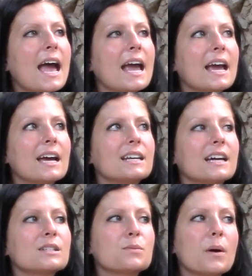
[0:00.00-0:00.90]
And
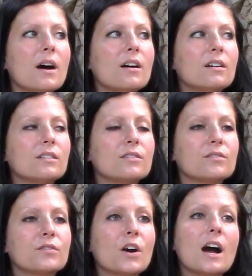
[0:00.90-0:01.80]
as well,
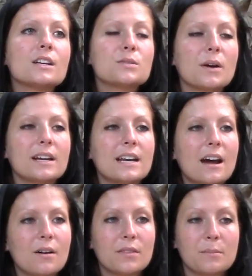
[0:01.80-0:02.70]
for us right
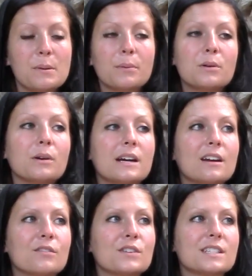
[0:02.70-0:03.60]
now, the people who are
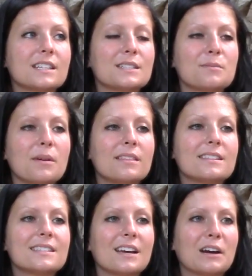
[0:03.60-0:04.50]
here for 6
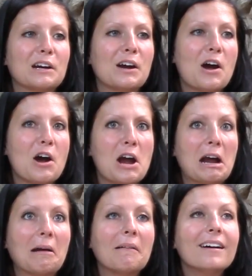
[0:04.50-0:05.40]
months, there
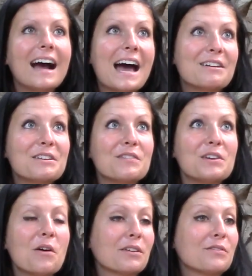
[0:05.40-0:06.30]
are, I don't
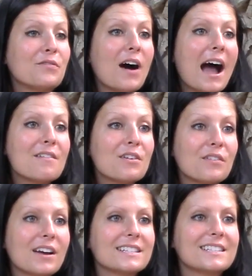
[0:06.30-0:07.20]
even know, like 5 of
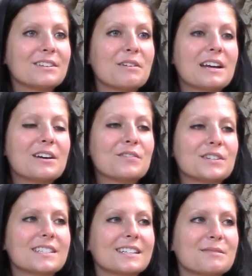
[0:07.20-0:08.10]
us who are here
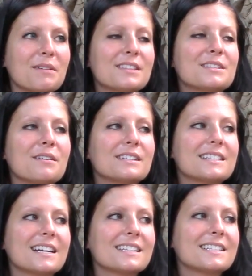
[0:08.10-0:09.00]
for 6 months, so
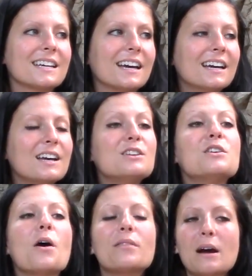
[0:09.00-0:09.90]
it's nice to
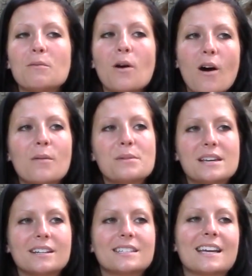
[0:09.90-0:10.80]
know that we'll all be
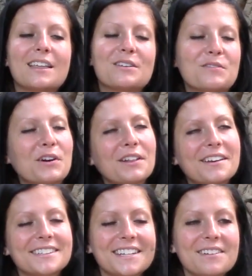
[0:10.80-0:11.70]
here together for a
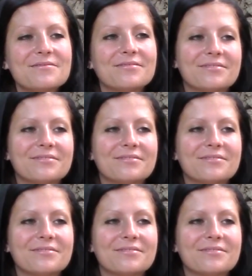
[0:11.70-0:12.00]
long time.